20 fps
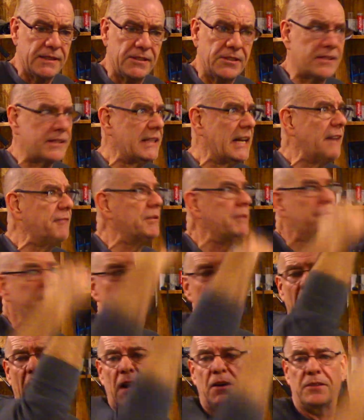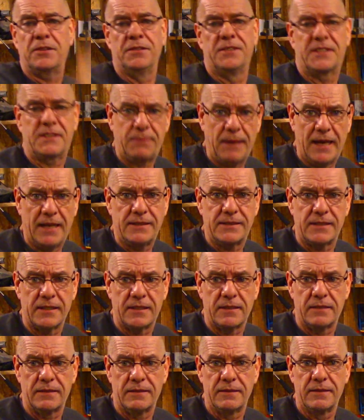it doesn't have to be out in space
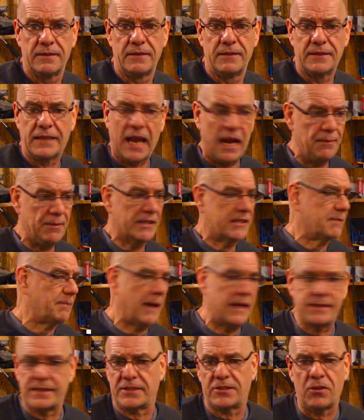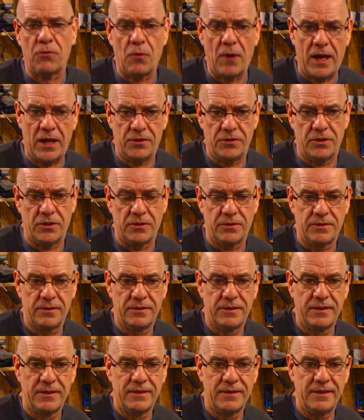here. Time and space is around you.
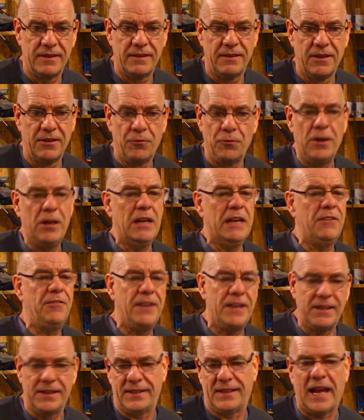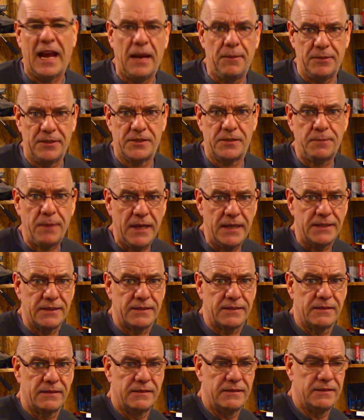We're living in time and space.